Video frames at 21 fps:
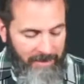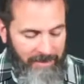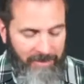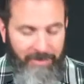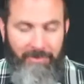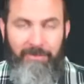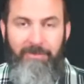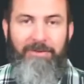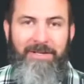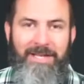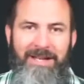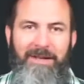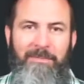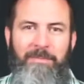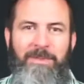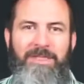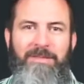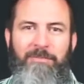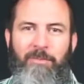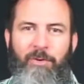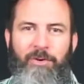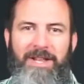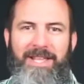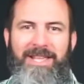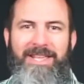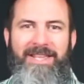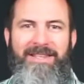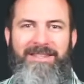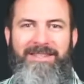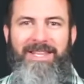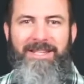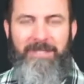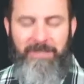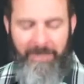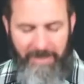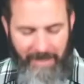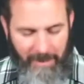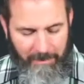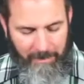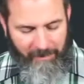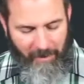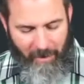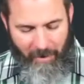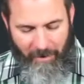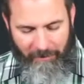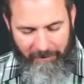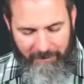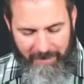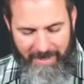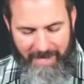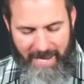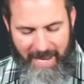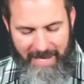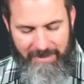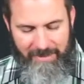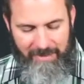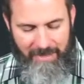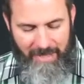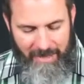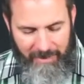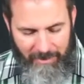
you get up in the morning and you get your cup of coffee and